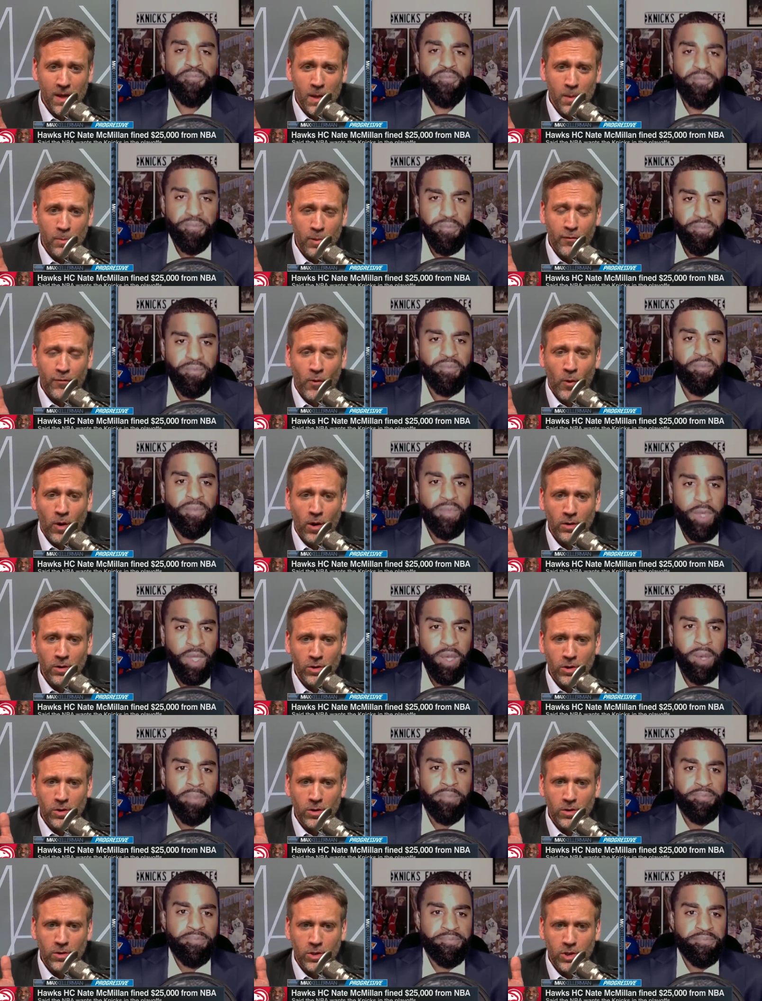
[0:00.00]
Speaker 1: before yeah.
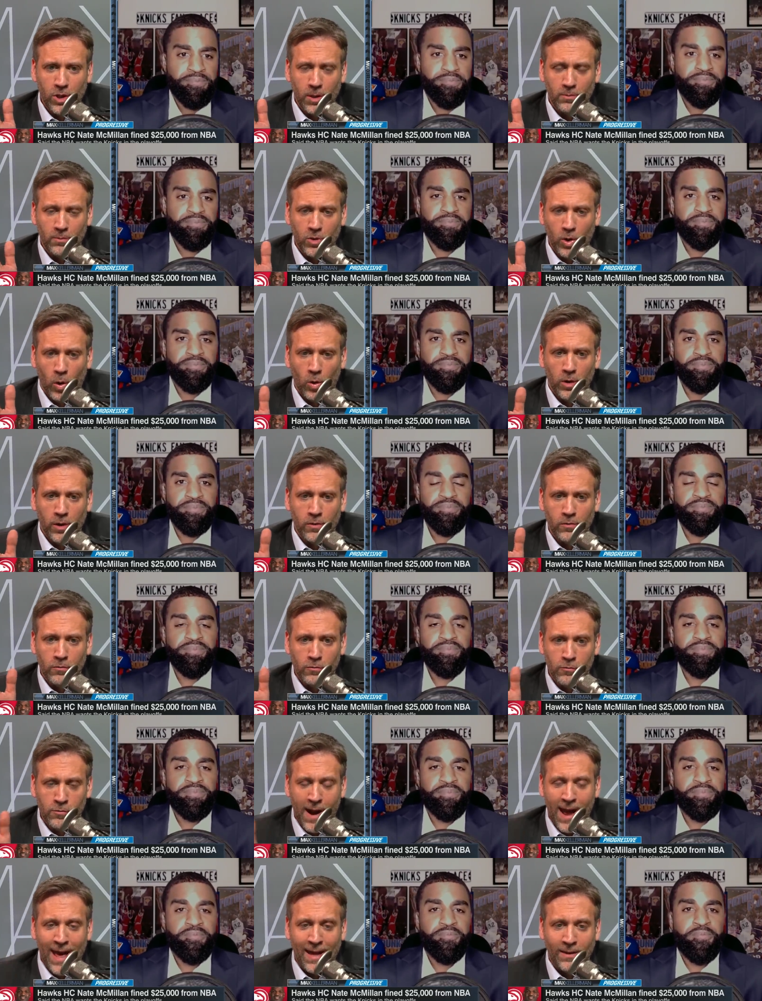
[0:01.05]
Jim Dolan
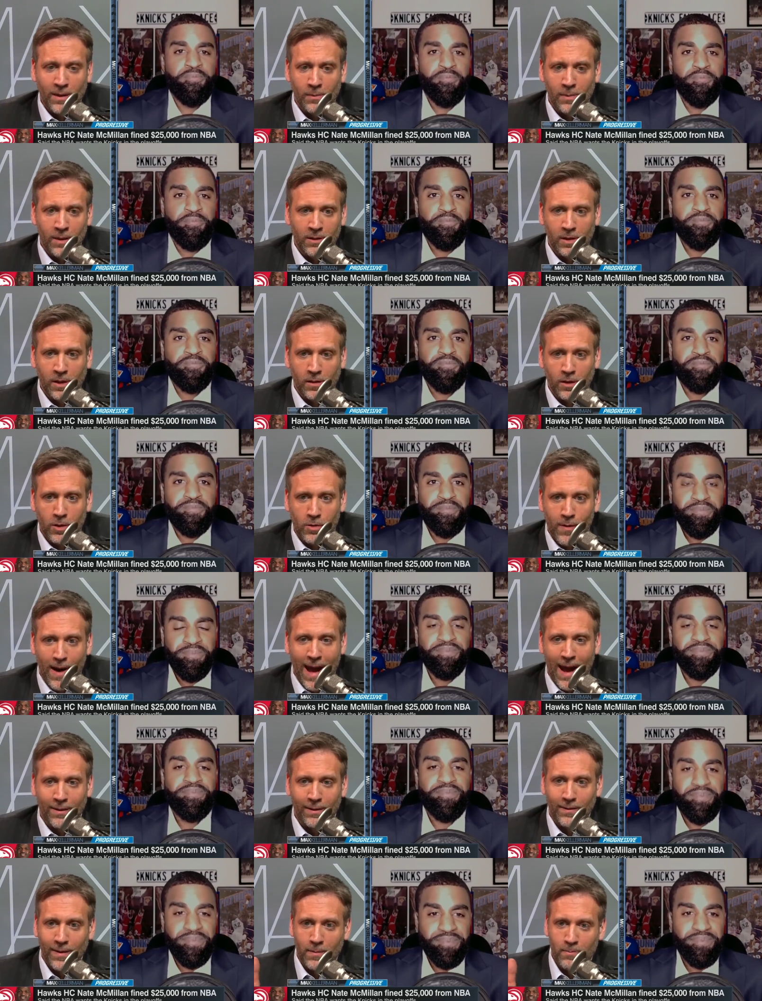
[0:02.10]
ran them into the
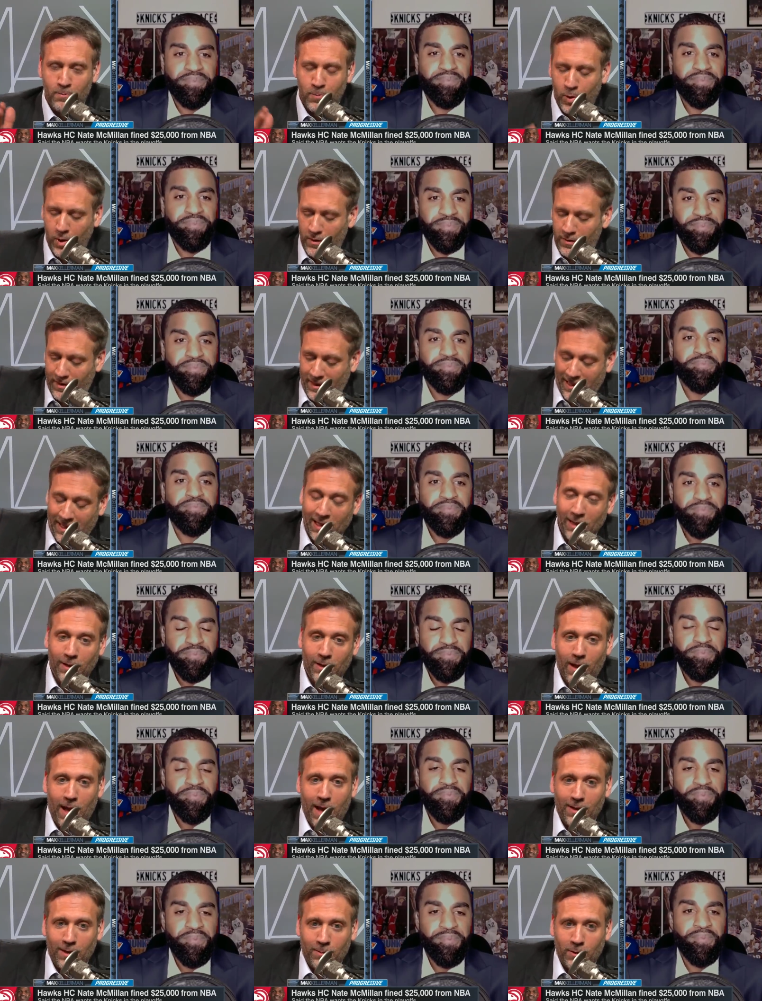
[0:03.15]
ground and then put his heel
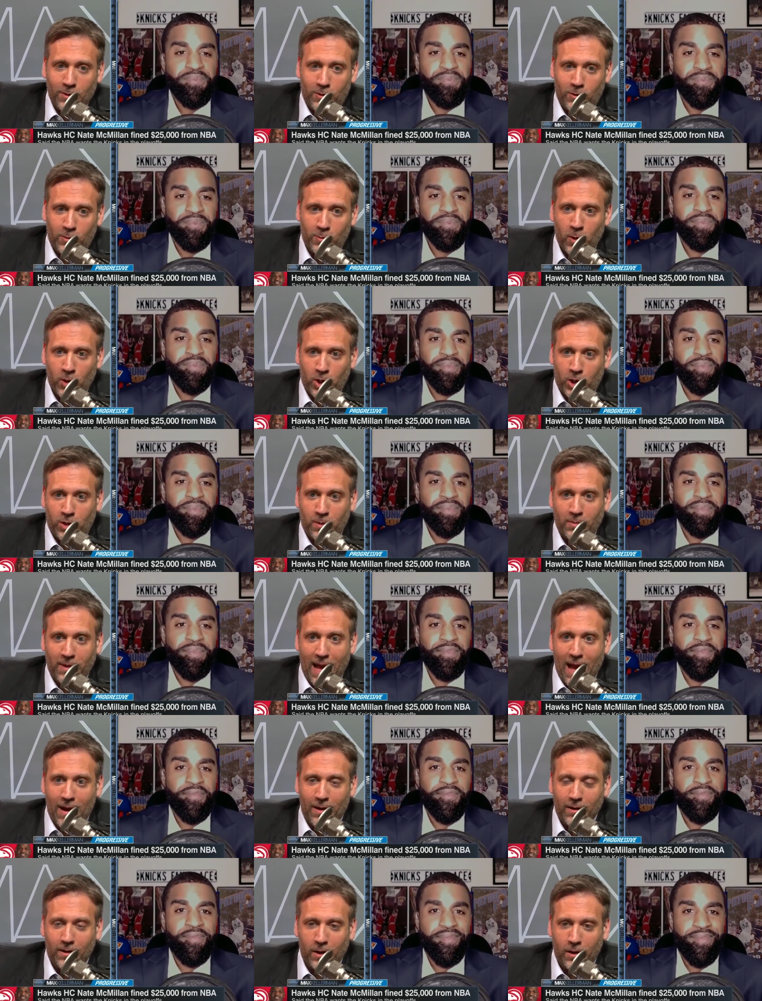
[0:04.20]
on them and smushed them
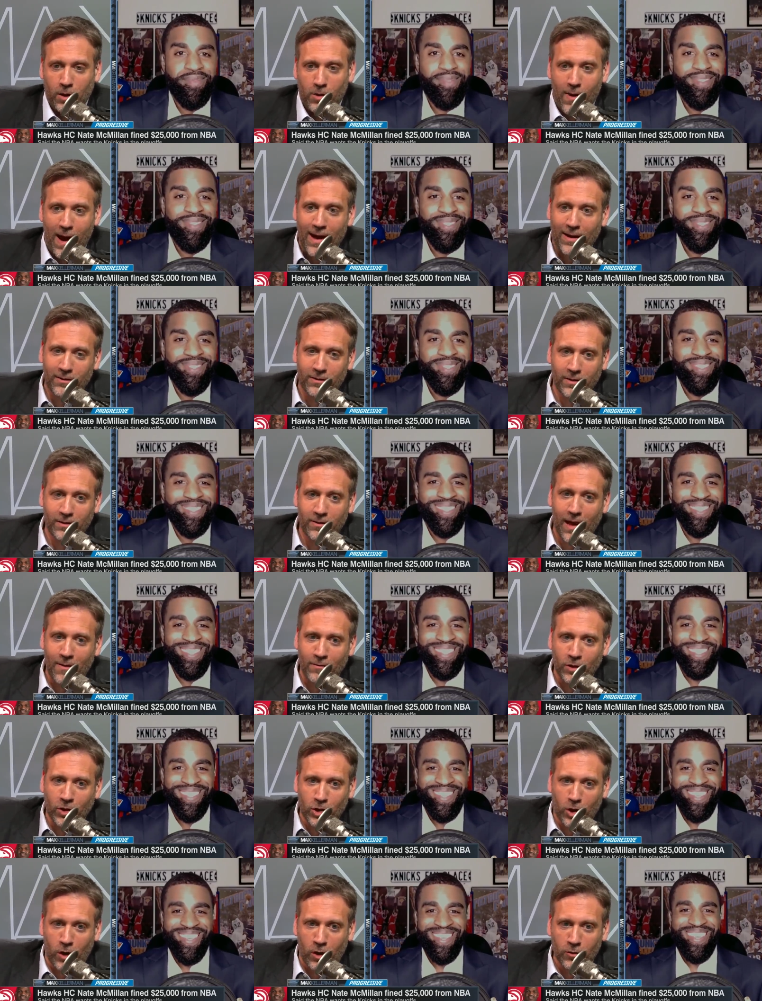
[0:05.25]
down into the ground as he's having
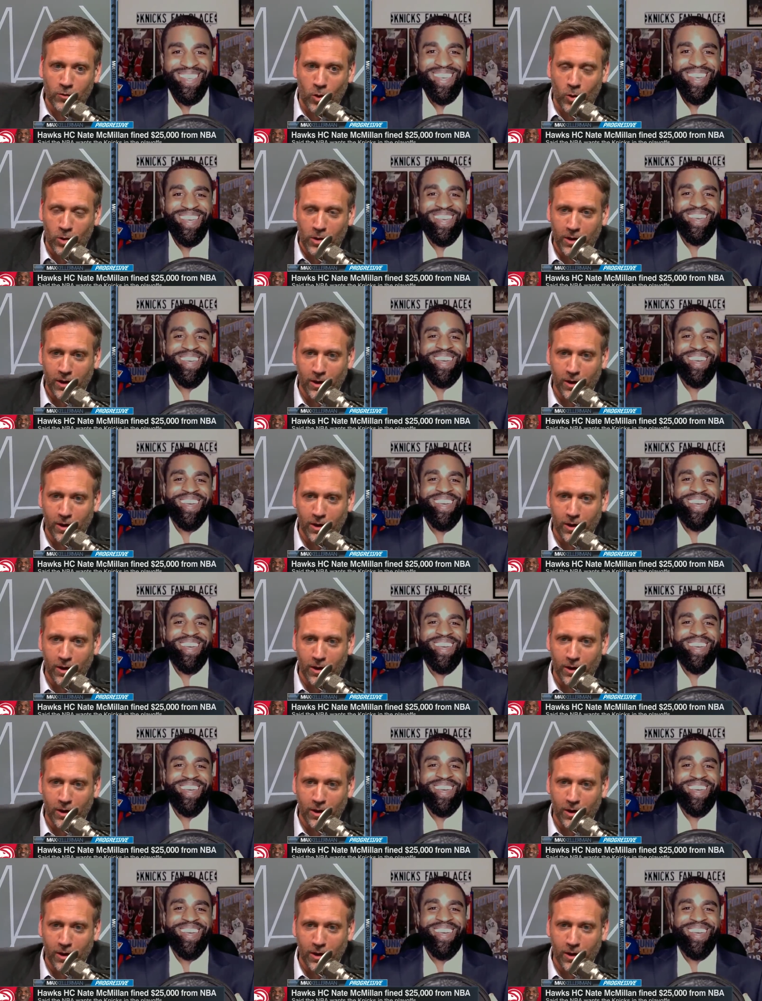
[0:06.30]
Charles Oakley